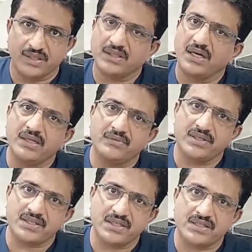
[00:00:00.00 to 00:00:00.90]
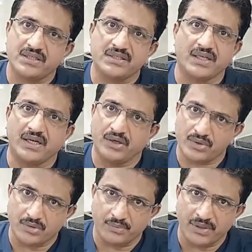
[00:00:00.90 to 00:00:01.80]
The third investigation is an
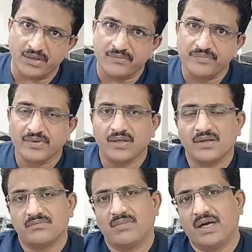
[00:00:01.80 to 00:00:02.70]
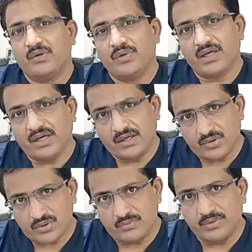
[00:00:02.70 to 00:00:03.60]
endoscopy. By doing an
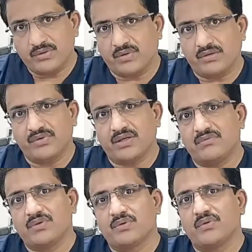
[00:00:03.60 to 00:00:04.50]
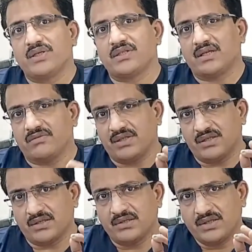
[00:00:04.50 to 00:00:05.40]
endoscopy, what we come to know is that
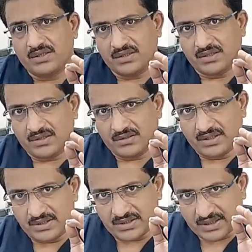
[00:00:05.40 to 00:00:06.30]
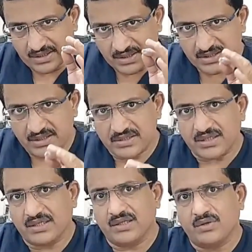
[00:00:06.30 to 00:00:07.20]
whether there is a resistance
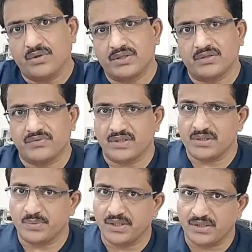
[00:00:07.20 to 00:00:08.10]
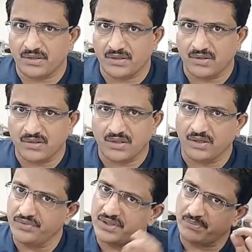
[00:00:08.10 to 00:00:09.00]
at the lower esophageal sphincter or not,
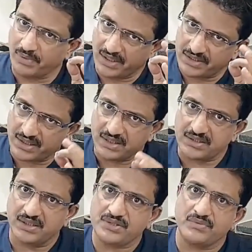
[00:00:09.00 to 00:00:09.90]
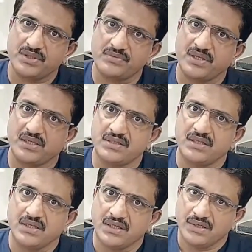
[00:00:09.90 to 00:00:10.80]
how is the peristalsis, which we
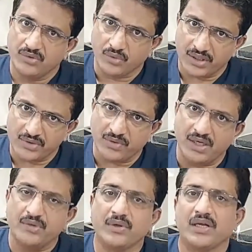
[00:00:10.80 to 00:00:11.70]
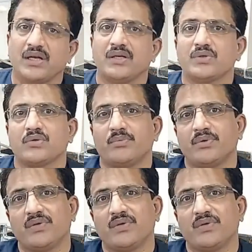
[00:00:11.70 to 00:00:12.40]
can notice while doing an endoscopy.